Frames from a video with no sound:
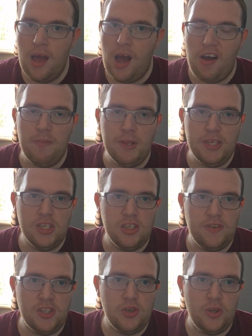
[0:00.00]
I've been DJ's
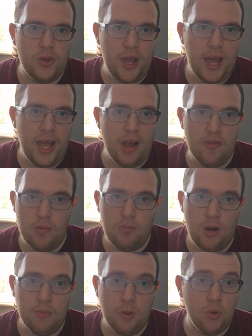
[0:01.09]
Official UK over on
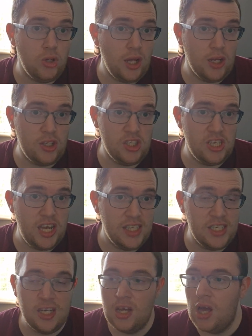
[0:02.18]
Rumble, like I just
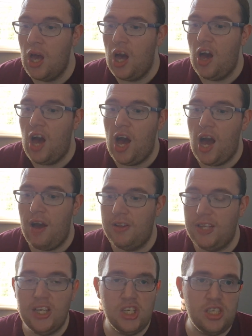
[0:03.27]
said.
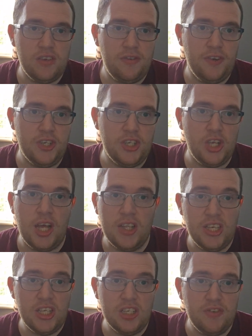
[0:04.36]
DJ's
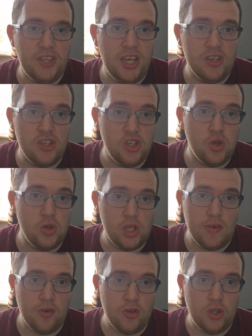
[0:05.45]
Videos and Shorts
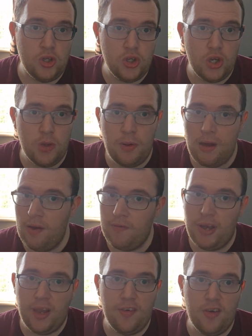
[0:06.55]
over on YouTube.
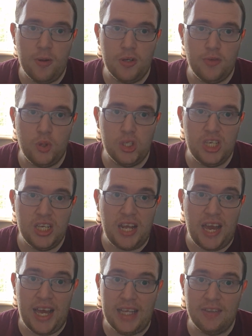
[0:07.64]
Thank you very much for watching,
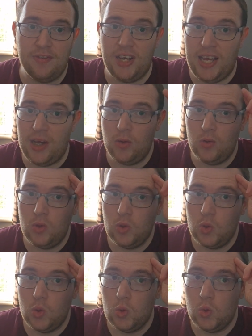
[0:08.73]
and for now,
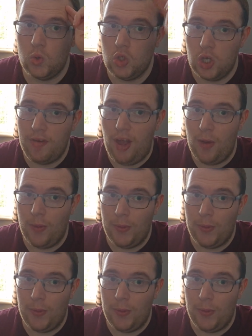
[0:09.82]
cheerio.